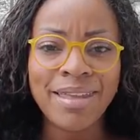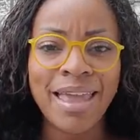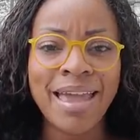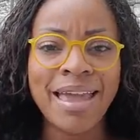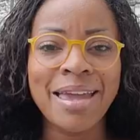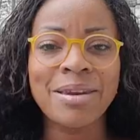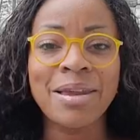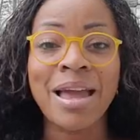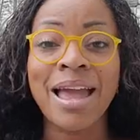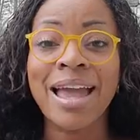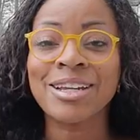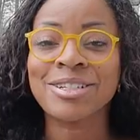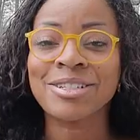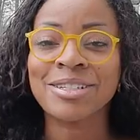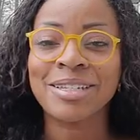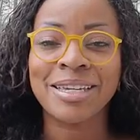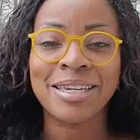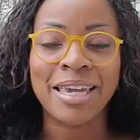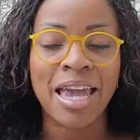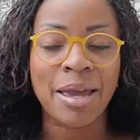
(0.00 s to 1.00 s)
and actually
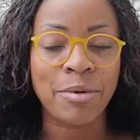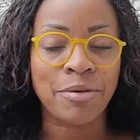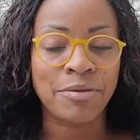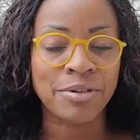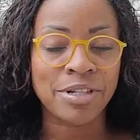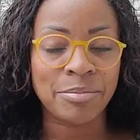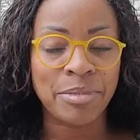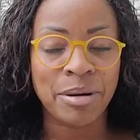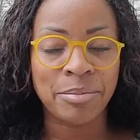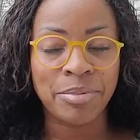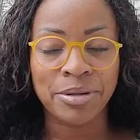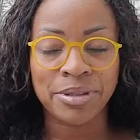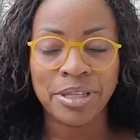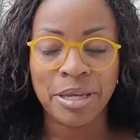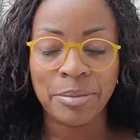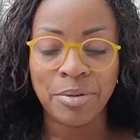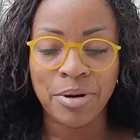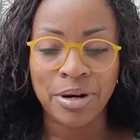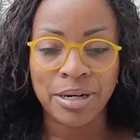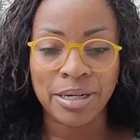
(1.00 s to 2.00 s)
he came over to my birthday
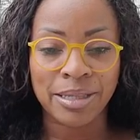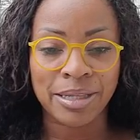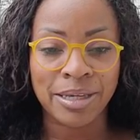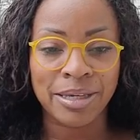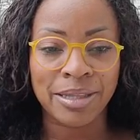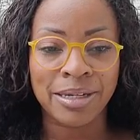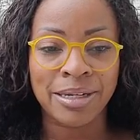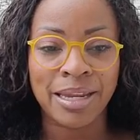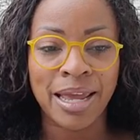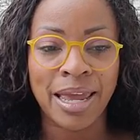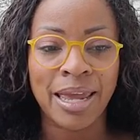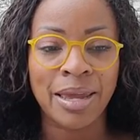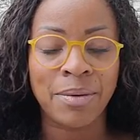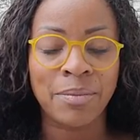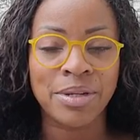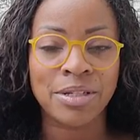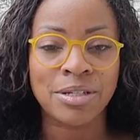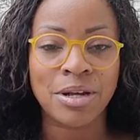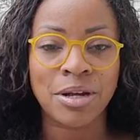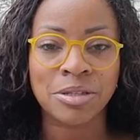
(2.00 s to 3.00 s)
party the other day, and
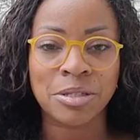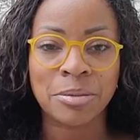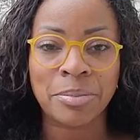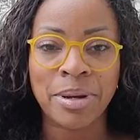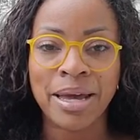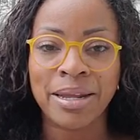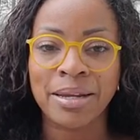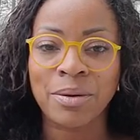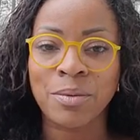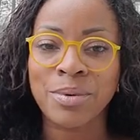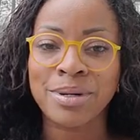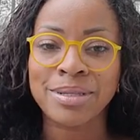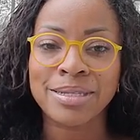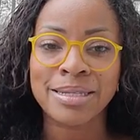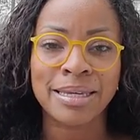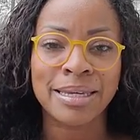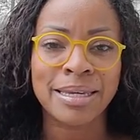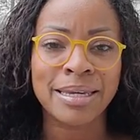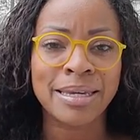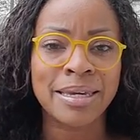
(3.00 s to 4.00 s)
we talked about it once
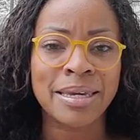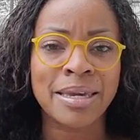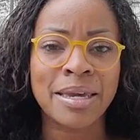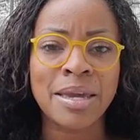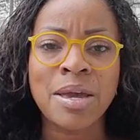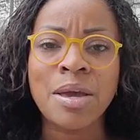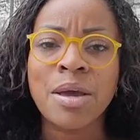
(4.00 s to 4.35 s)
again.